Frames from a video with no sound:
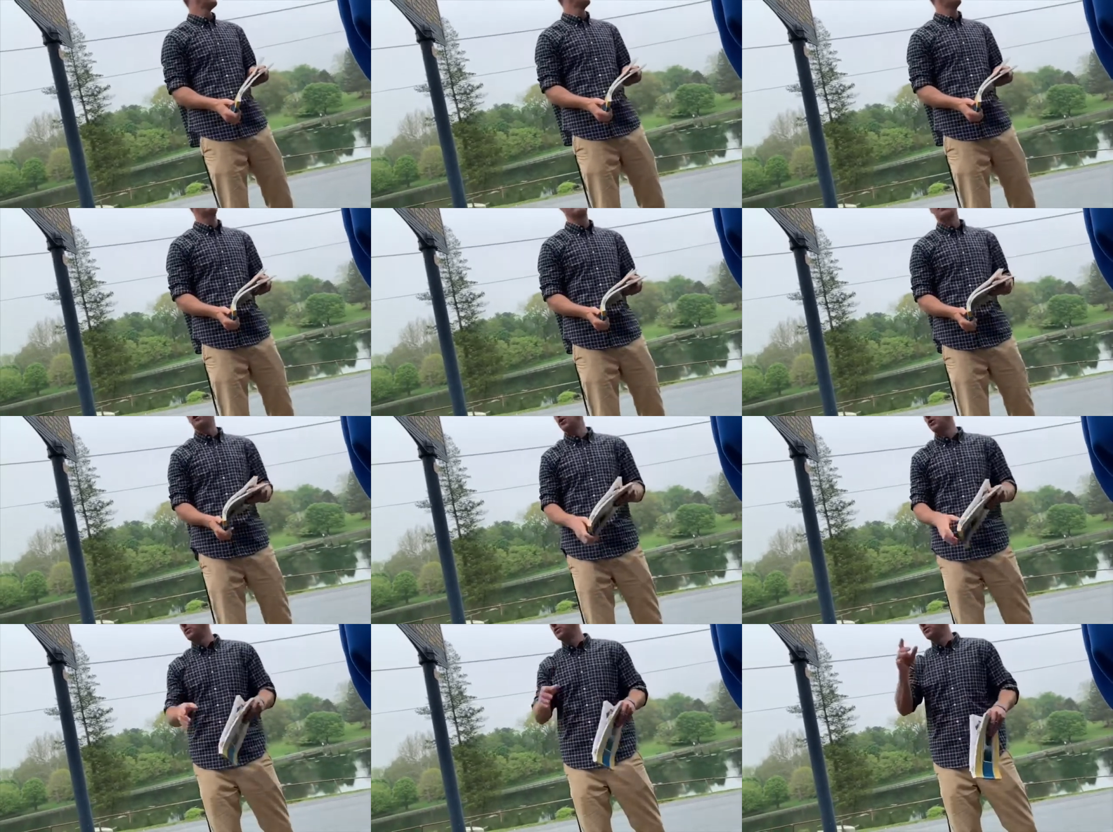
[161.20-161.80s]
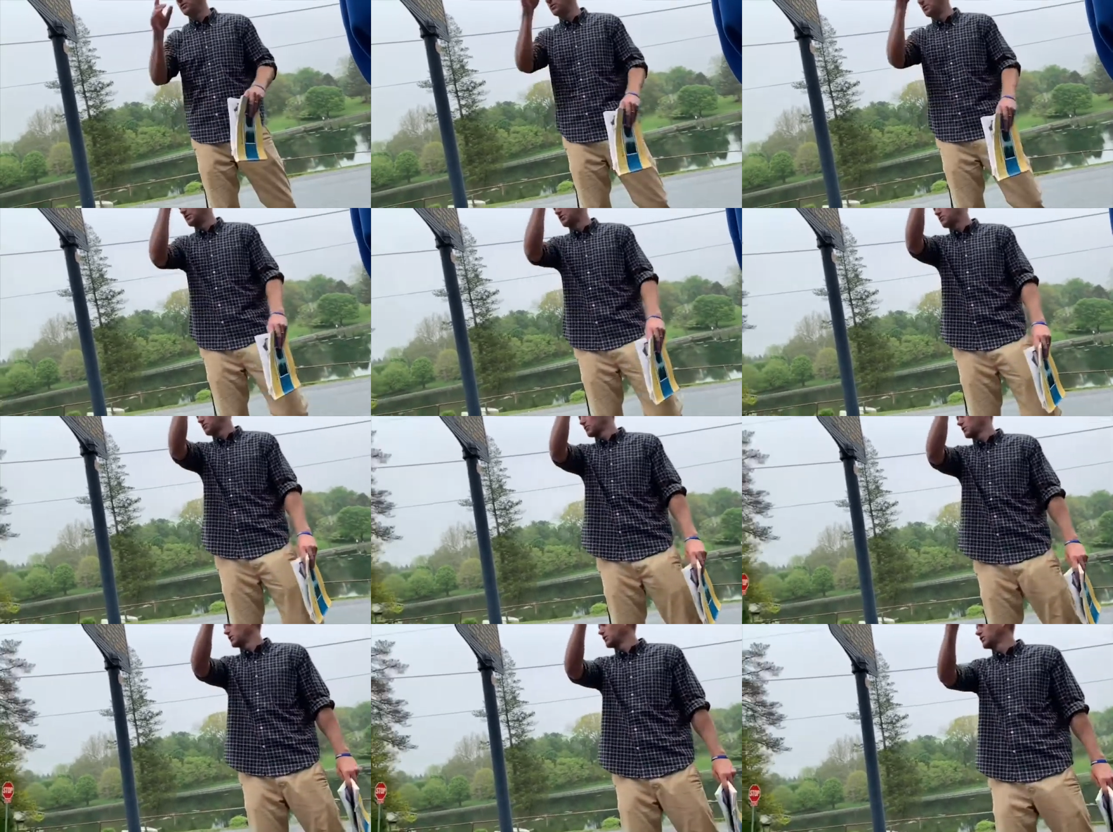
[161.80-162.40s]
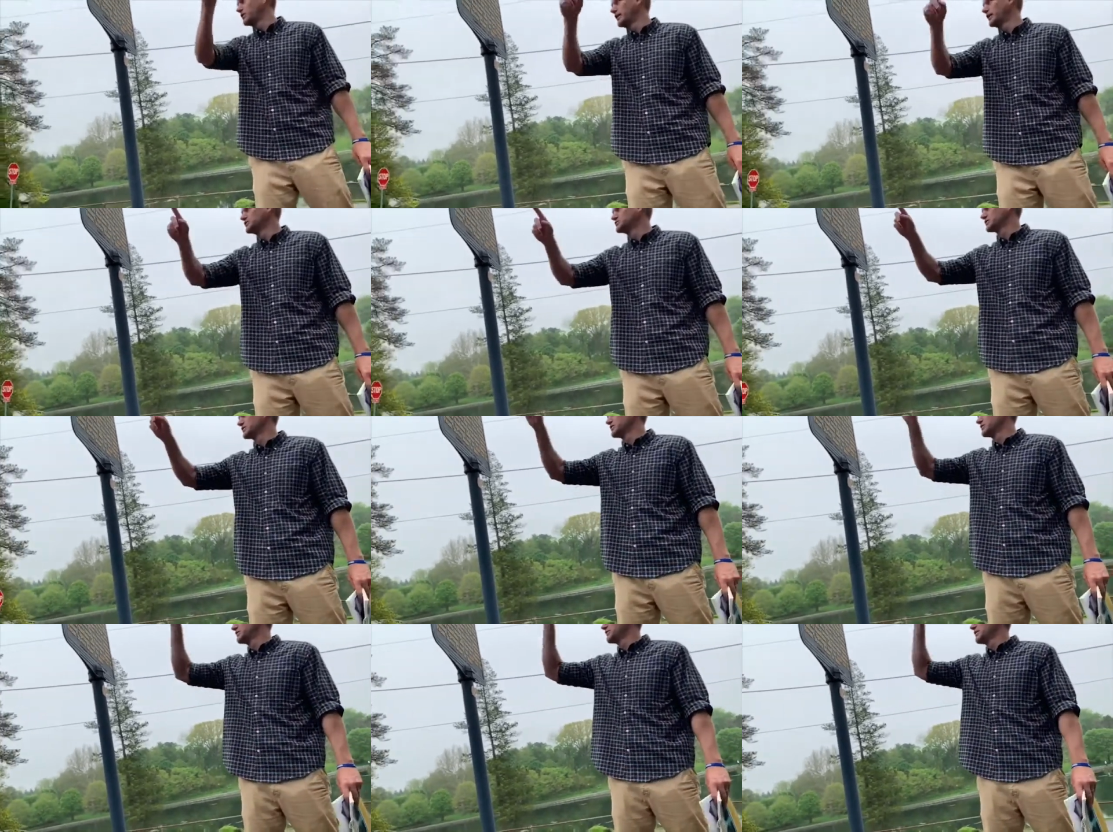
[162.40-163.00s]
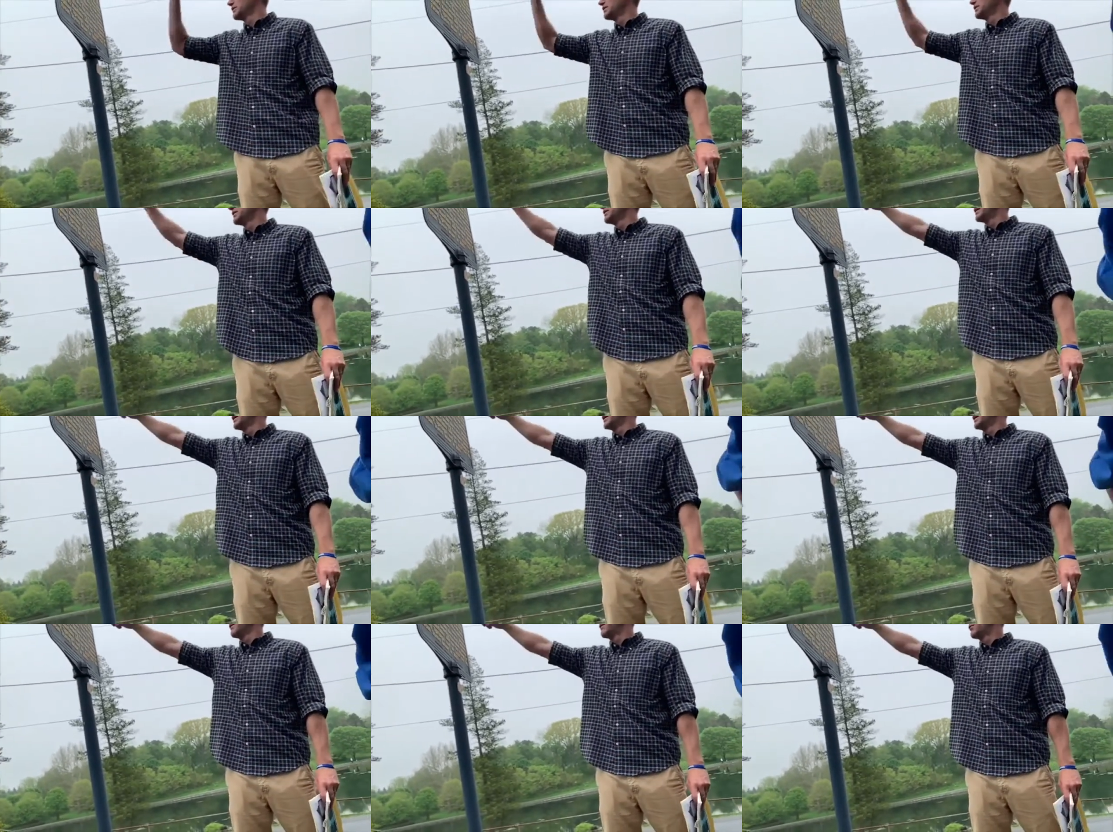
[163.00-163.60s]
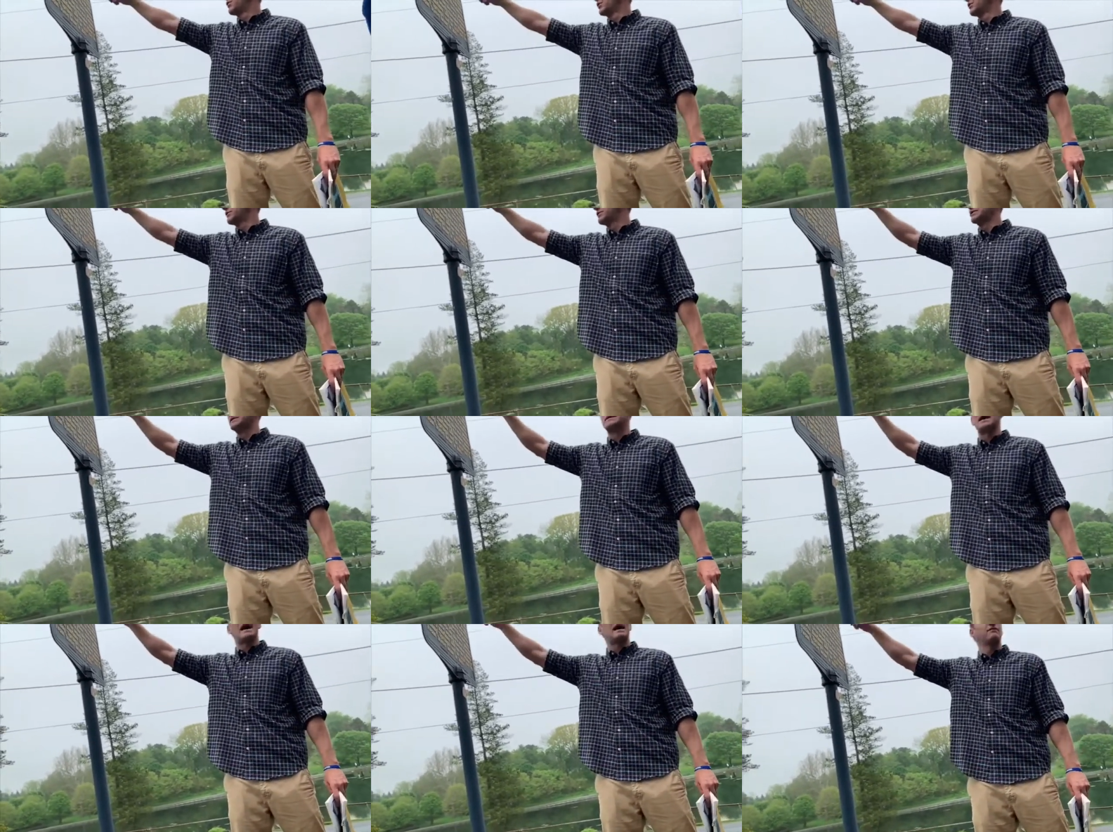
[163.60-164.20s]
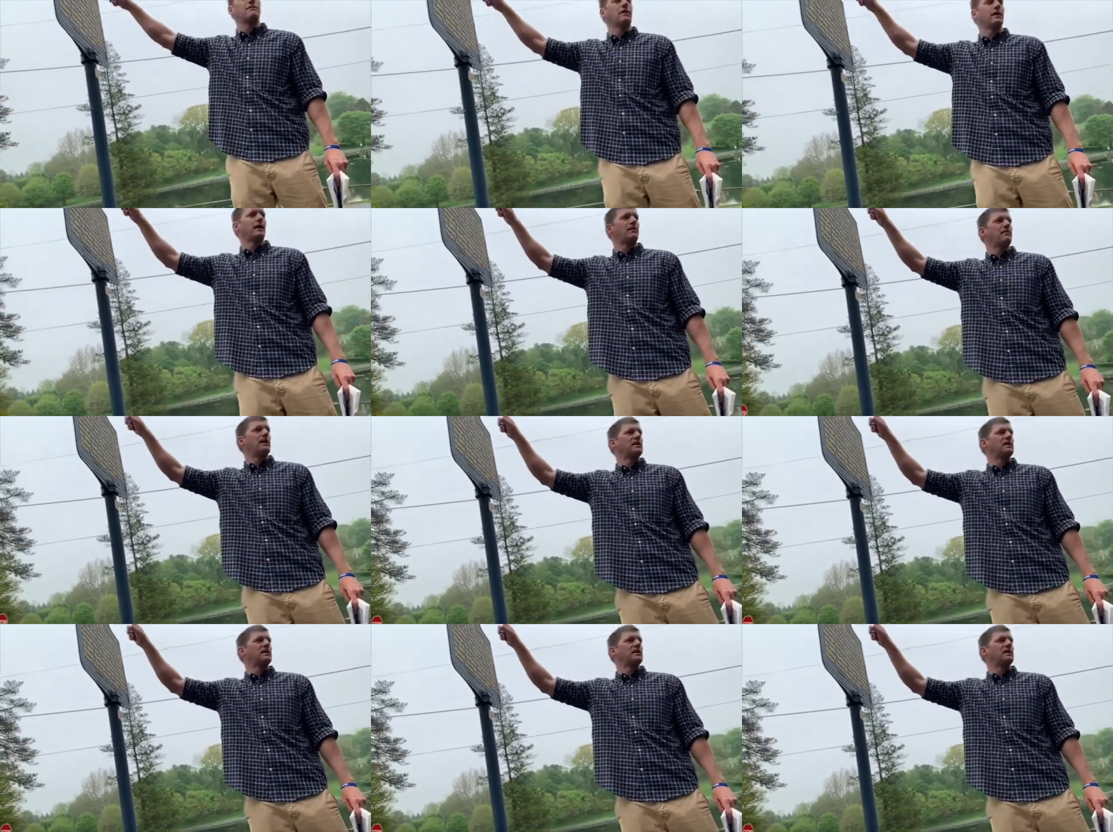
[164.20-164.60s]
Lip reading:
(no speaker visible)